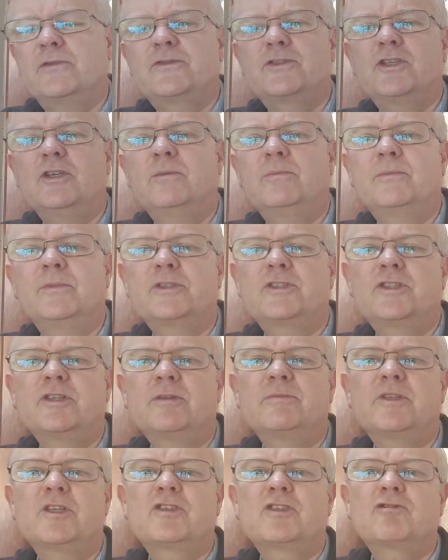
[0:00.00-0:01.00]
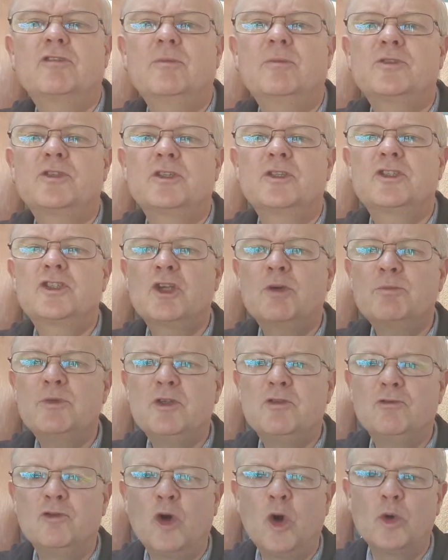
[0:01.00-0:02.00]
some description.
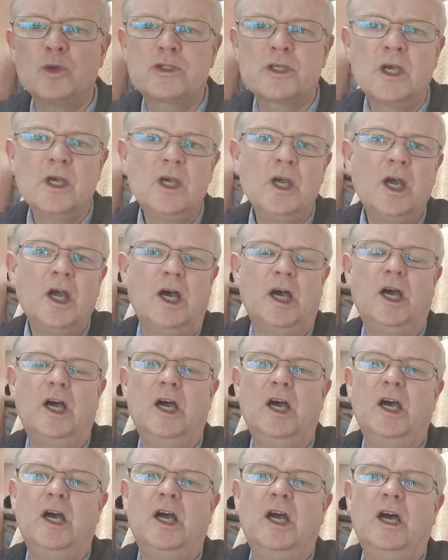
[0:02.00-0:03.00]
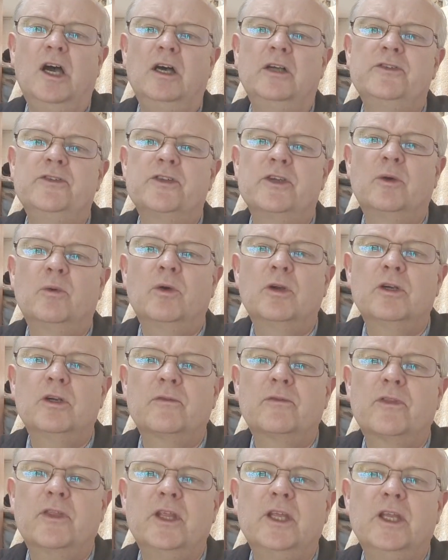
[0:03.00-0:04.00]
Somebody wrote under one
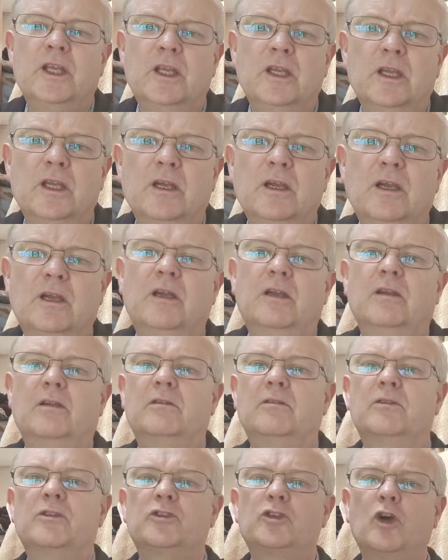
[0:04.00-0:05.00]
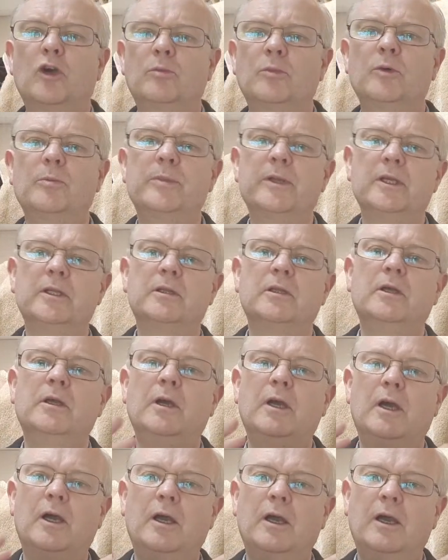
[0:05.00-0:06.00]
of the Dogmobil
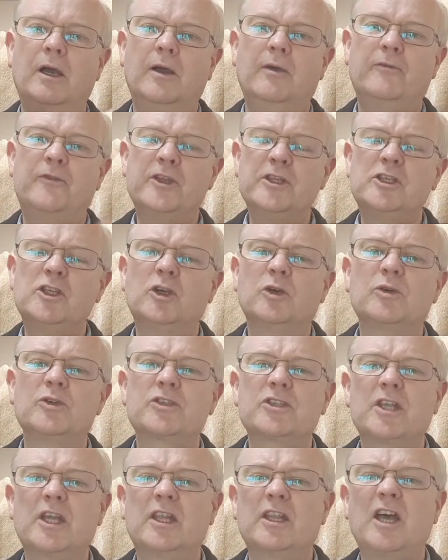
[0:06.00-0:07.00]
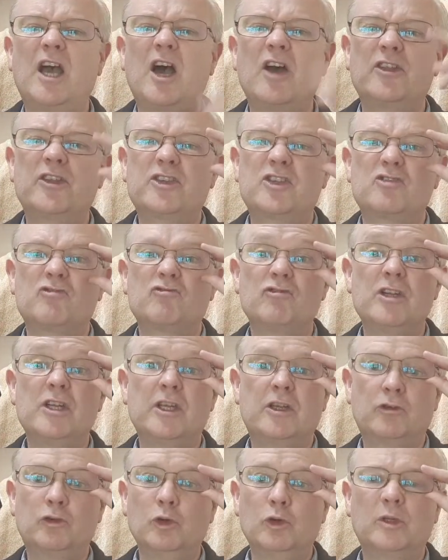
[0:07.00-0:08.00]
videos that this is really
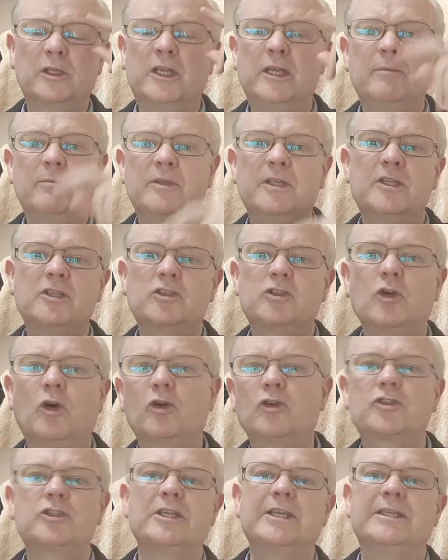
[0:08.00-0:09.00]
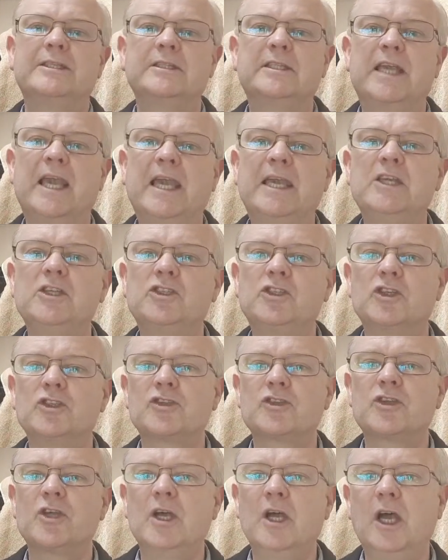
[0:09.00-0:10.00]
cruel, keeping these dogs in
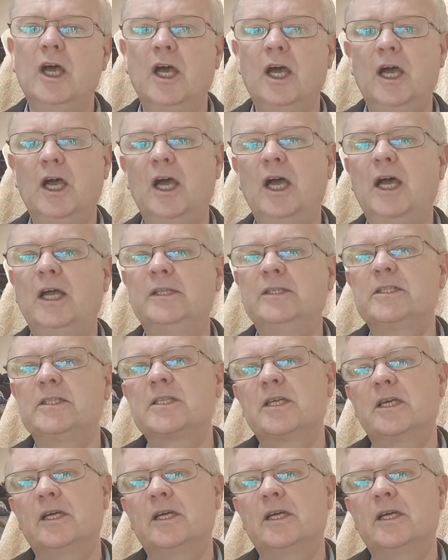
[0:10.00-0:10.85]
cages. And